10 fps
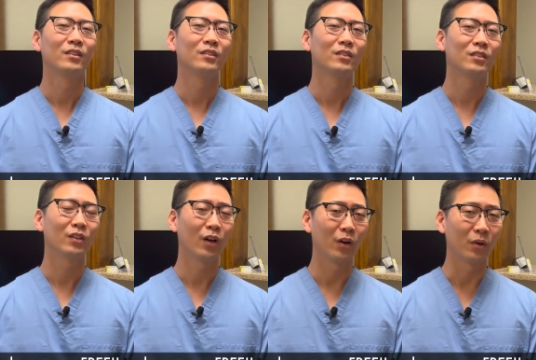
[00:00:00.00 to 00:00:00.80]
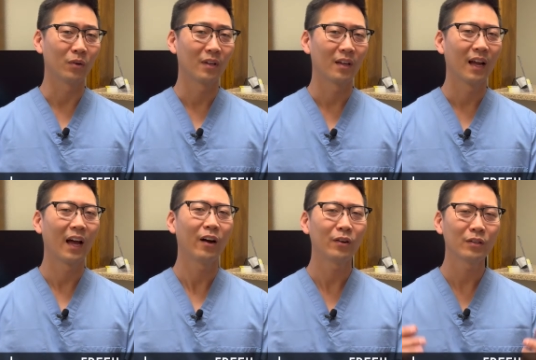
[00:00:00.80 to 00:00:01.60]
So
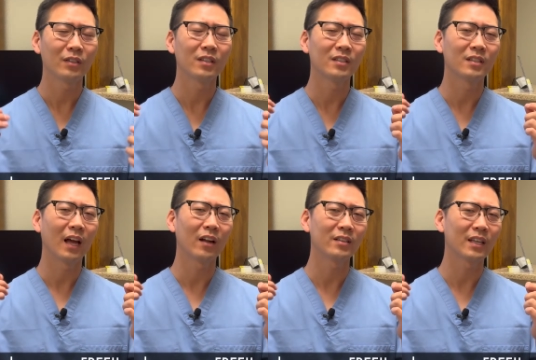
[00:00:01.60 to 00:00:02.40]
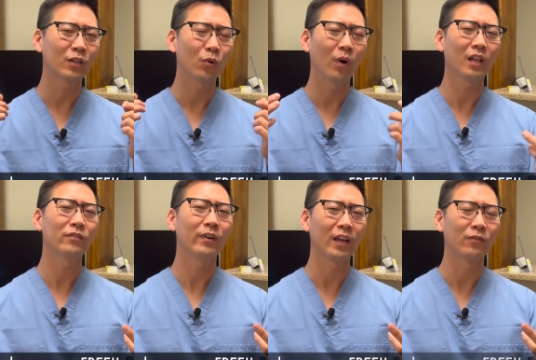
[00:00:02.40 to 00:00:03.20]
how does, how does that
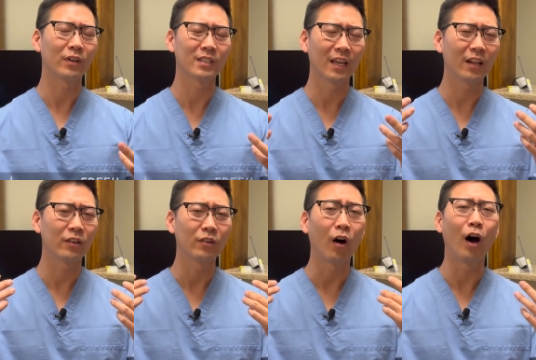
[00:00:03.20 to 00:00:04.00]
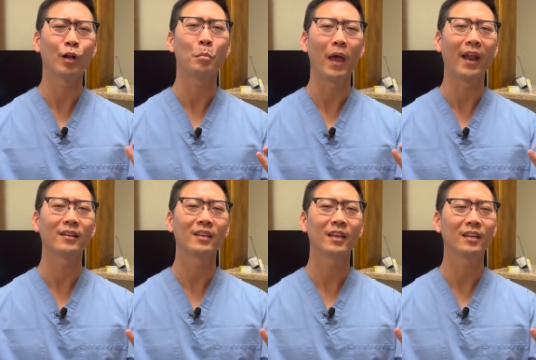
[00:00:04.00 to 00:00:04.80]
qualify? Is that an automatic
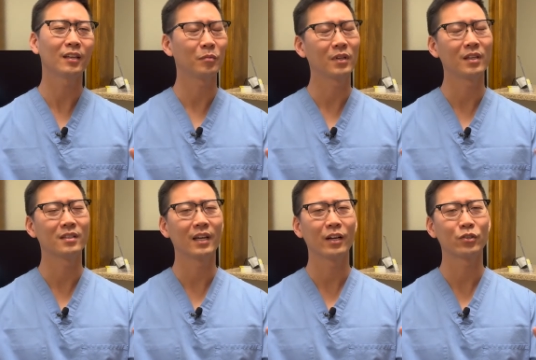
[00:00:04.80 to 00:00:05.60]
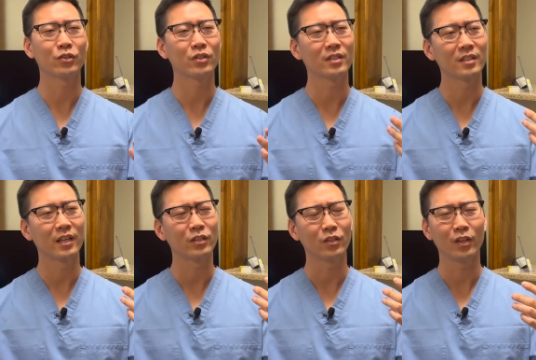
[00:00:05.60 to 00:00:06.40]
thing? I mean, the doctor just
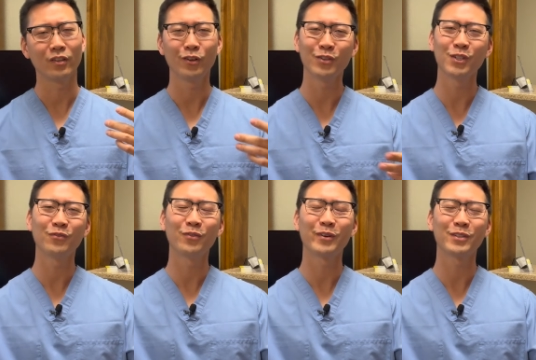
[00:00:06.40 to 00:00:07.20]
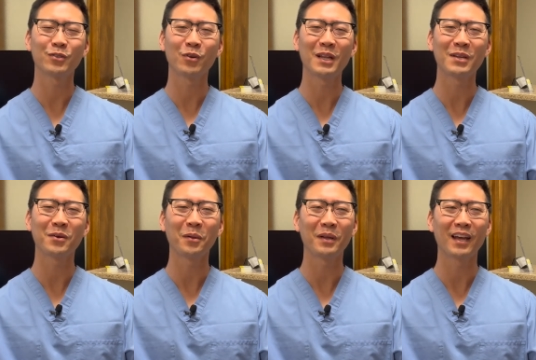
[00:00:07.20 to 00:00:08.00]
says, you're due for a screening
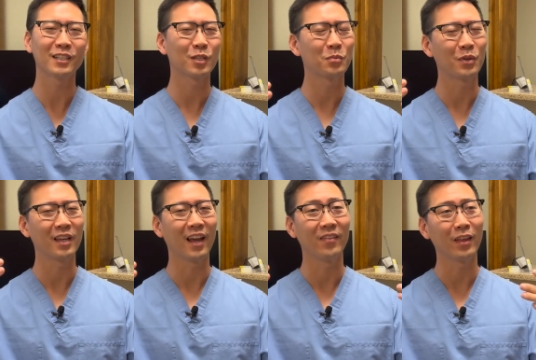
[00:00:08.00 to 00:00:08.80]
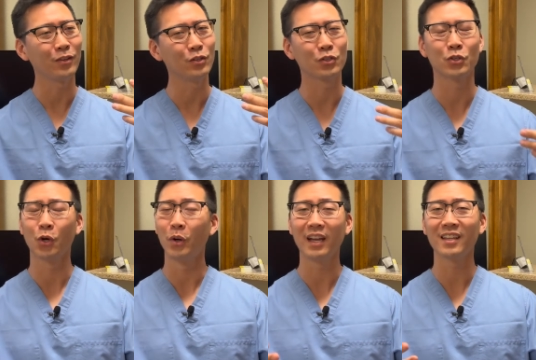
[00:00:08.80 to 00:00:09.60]
colonoscopy, and then you just
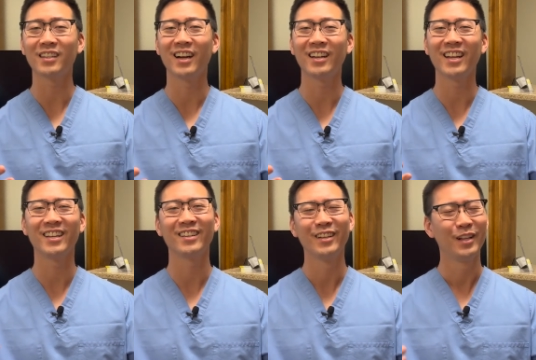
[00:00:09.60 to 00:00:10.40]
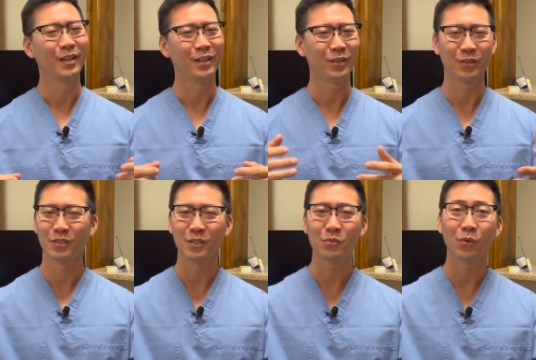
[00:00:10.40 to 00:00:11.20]
go get it done and you
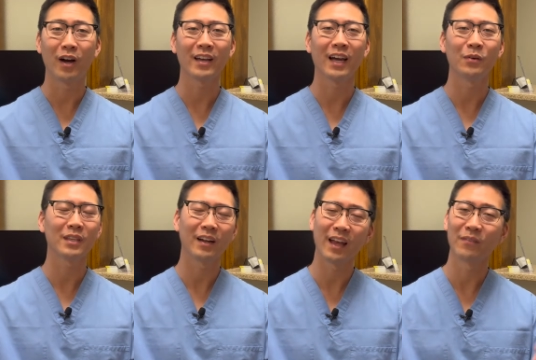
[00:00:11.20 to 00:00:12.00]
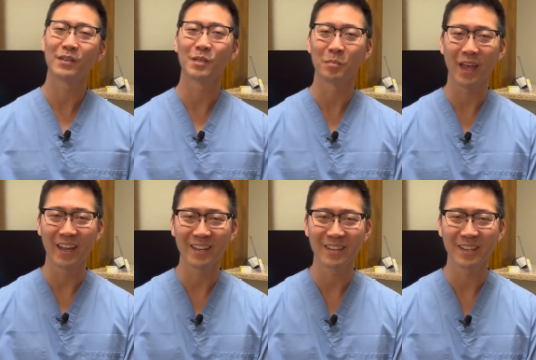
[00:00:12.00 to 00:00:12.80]
just walk out without having to pay
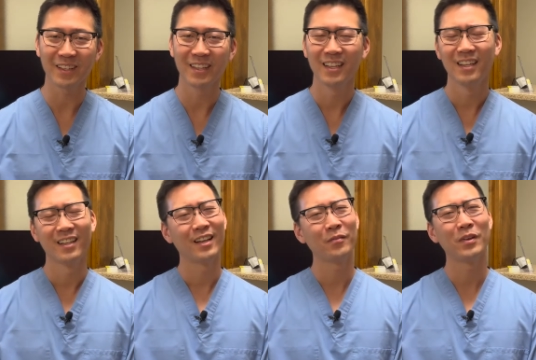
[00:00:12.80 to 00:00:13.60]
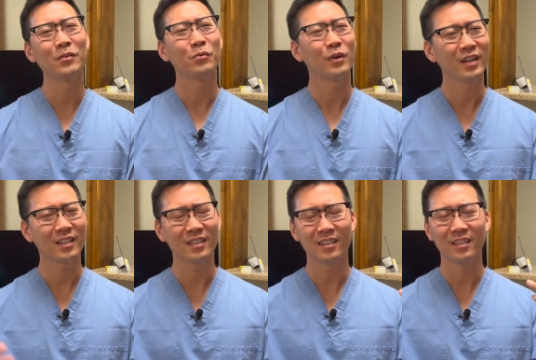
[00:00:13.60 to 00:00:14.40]
anything? I mean, what